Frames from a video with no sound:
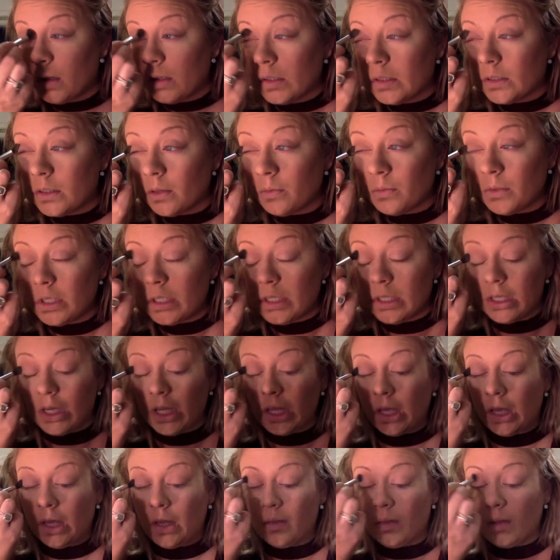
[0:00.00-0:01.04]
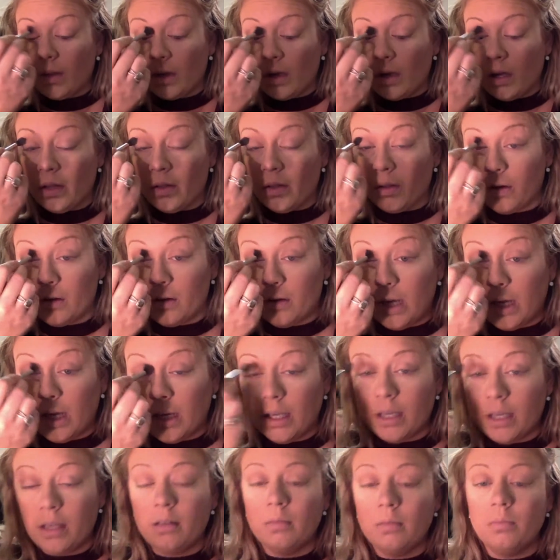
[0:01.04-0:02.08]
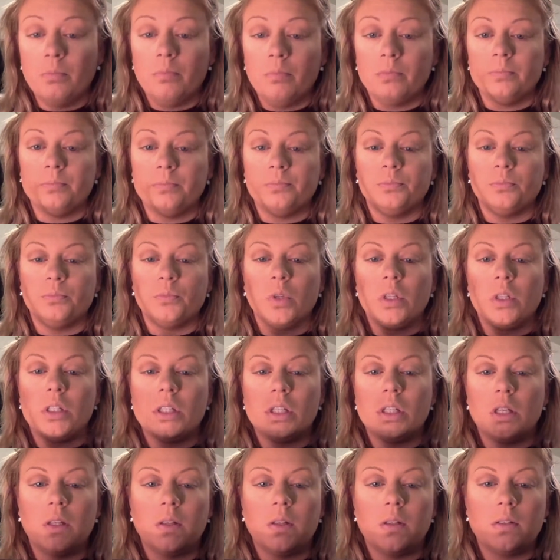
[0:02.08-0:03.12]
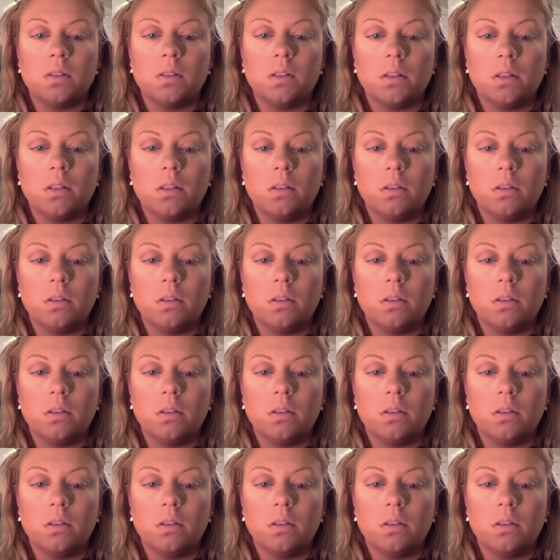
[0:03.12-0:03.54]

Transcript: So I'm just taking the color Naked, which is